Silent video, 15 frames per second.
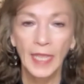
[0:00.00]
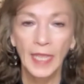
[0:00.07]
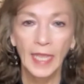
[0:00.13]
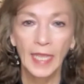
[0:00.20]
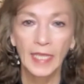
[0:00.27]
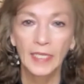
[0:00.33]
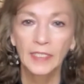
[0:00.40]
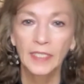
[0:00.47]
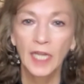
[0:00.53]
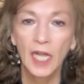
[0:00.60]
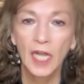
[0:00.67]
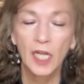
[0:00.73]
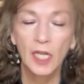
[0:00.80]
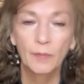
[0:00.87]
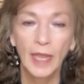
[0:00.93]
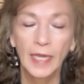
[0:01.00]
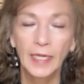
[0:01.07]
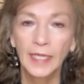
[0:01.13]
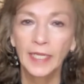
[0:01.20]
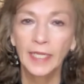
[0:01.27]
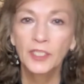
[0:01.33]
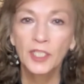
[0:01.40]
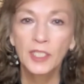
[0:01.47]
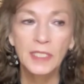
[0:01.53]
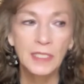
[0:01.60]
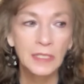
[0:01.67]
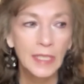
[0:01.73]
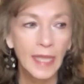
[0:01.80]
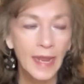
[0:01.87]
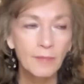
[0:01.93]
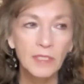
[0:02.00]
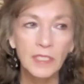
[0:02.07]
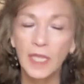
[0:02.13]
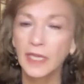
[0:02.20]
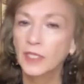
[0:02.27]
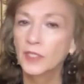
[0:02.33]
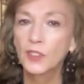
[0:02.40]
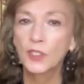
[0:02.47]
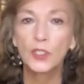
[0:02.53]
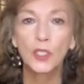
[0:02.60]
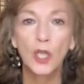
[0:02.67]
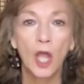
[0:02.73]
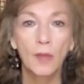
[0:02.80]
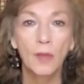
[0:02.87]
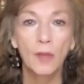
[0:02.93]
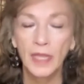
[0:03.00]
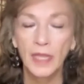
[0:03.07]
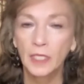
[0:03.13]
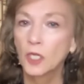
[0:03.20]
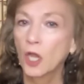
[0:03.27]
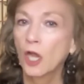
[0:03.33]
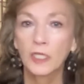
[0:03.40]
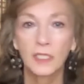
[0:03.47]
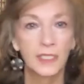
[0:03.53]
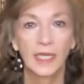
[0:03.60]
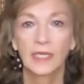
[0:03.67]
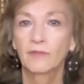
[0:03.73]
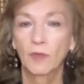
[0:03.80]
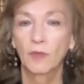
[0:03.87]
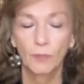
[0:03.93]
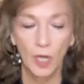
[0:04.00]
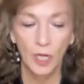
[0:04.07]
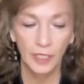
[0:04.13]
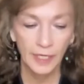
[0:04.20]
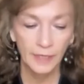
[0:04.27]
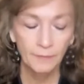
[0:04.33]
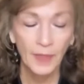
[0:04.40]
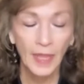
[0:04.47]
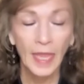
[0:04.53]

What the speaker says: And it can just slam us like a tsunami and knock us out of our body.